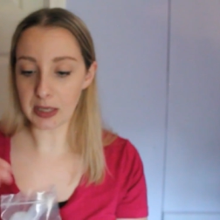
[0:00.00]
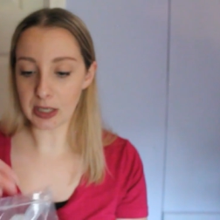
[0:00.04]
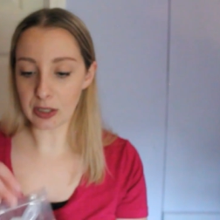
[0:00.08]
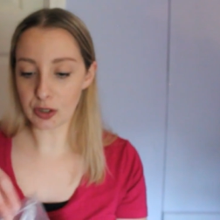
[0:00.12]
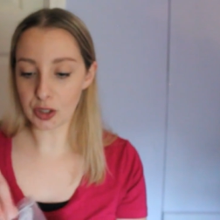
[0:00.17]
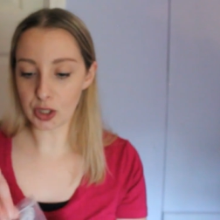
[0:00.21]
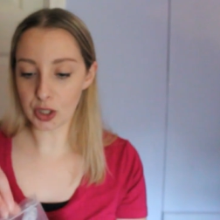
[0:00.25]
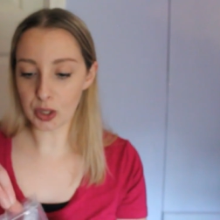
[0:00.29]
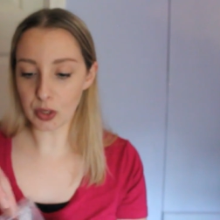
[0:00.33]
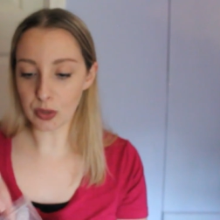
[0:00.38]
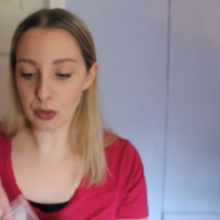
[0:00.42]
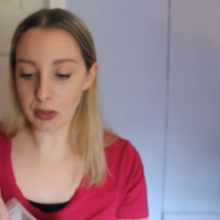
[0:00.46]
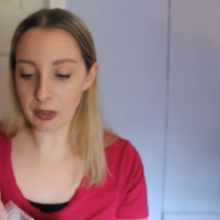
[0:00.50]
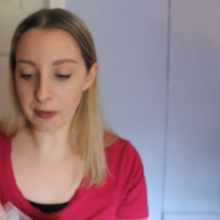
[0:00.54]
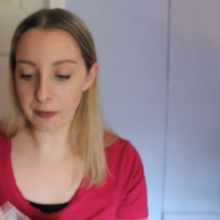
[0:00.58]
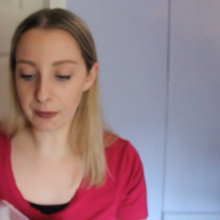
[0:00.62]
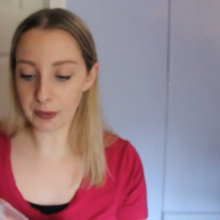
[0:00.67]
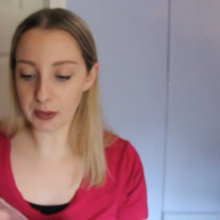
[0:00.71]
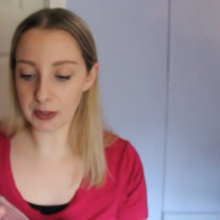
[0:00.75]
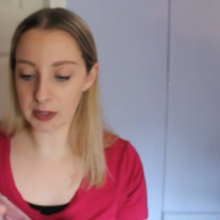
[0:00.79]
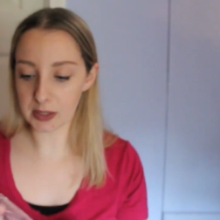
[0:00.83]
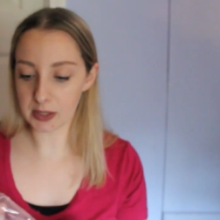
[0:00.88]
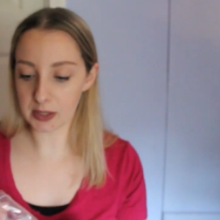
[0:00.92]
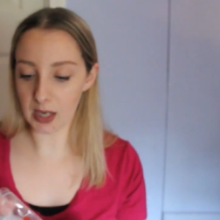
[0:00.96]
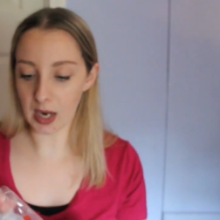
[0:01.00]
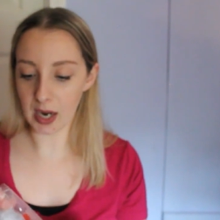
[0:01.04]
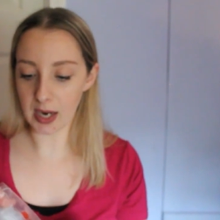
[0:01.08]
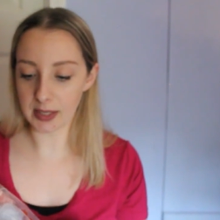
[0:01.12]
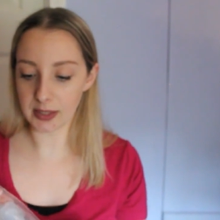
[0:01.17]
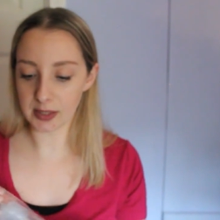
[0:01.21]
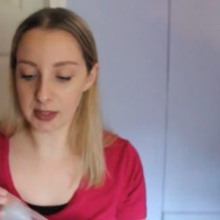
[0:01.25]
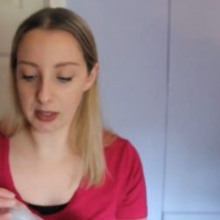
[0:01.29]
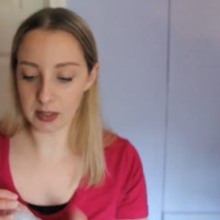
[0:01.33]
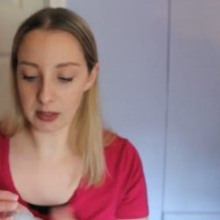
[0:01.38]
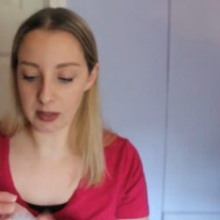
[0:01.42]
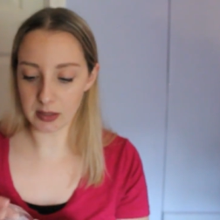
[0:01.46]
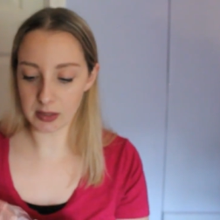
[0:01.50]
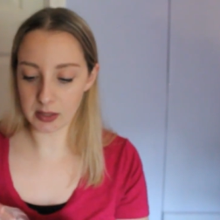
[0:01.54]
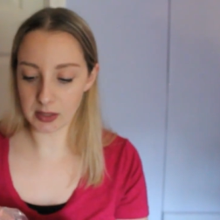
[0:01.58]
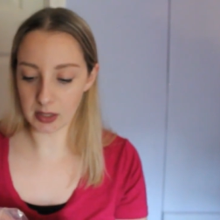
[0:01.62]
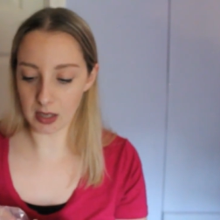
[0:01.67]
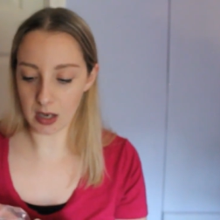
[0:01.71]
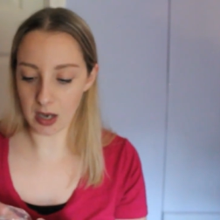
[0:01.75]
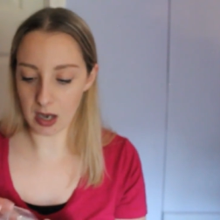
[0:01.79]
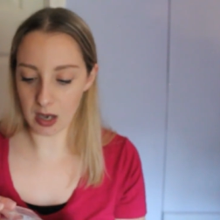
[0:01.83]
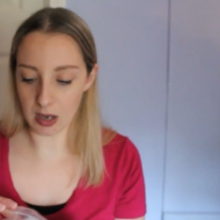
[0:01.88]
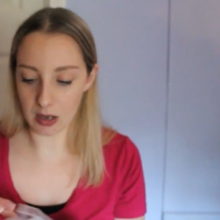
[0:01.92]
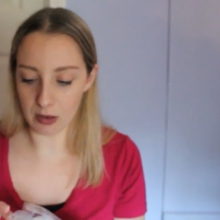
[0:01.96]
me two different sizes
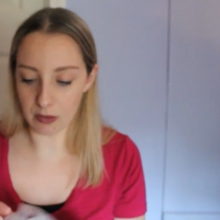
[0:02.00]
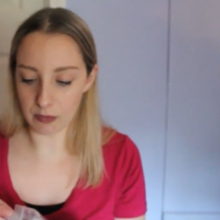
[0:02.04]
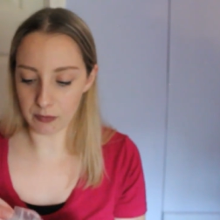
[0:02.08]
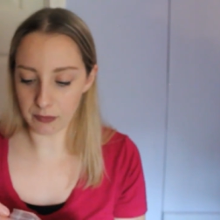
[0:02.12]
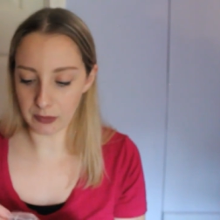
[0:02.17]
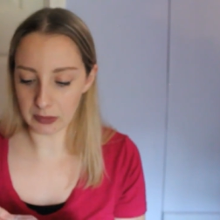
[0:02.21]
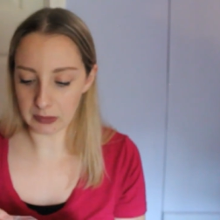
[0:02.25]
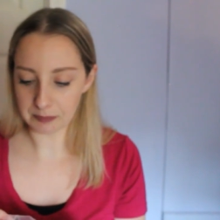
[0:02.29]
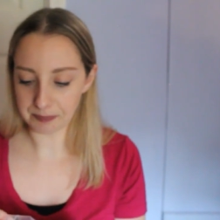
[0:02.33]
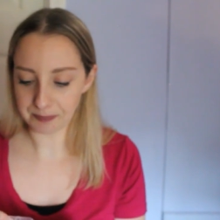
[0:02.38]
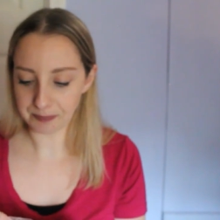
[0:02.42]
of,